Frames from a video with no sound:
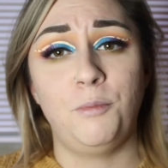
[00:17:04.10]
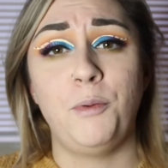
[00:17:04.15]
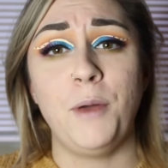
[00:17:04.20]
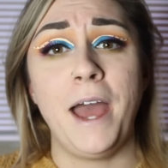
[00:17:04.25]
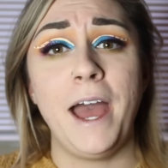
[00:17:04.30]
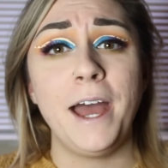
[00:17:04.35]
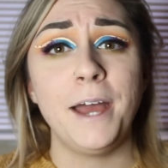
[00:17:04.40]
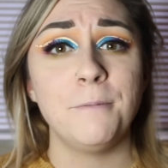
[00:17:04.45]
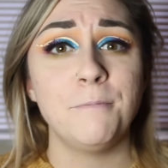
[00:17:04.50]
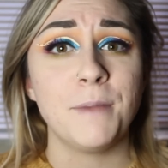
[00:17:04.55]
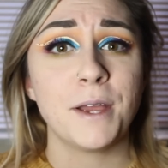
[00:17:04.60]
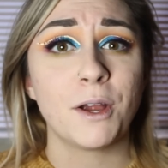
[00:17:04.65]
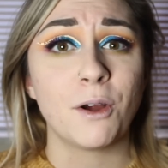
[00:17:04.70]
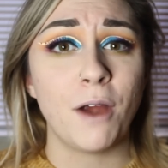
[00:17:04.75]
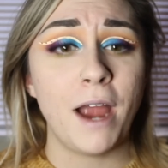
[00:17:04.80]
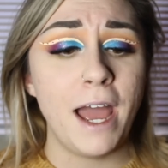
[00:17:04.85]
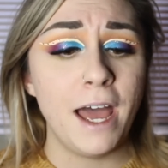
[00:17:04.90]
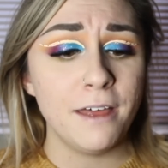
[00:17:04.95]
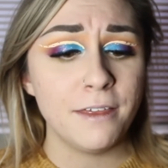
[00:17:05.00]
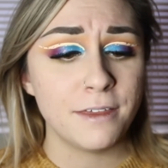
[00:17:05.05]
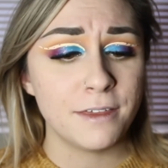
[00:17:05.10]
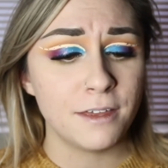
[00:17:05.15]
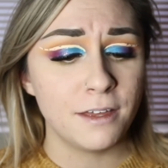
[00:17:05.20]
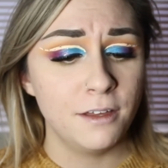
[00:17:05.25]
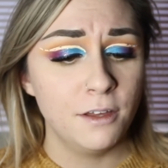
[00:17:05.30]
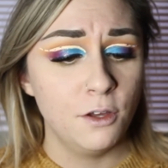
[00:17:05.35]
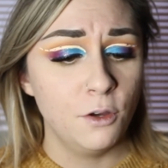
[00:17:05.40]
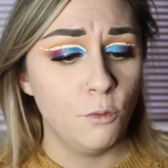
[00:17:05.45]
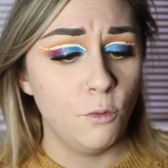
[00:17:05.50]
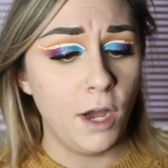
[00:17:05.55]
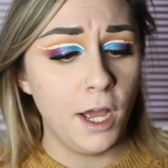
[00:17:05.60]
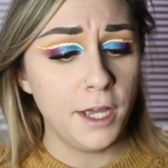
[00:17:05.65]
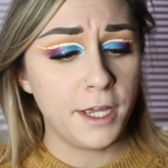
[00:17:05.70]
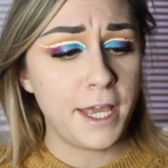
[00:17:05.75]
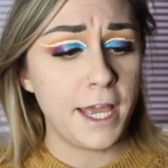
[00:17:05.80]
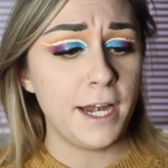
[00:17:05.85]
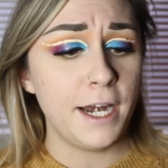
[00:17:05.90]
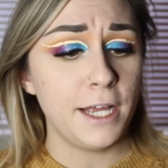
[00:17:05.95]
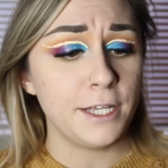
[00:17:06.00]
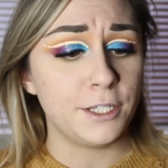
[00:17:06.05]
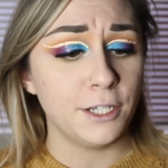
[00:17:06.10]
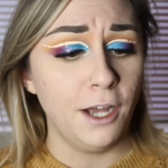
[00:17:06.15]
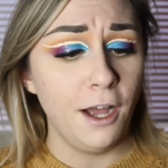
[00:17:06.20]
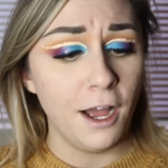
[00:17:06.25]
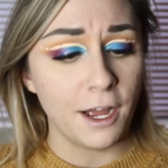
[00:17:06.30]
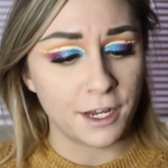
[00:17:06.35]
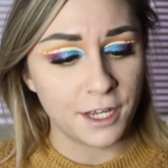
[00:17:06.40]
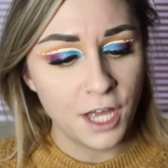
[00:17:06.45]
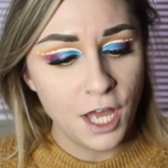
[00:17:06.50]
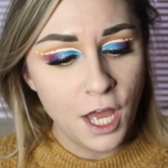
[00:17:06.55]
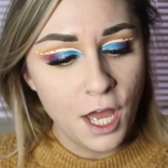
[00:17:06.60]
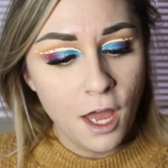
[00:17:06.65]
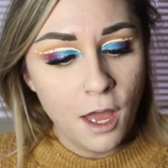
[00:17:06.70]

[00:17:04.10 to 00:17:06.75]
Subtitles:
Pat McGrath? Why can't I talk?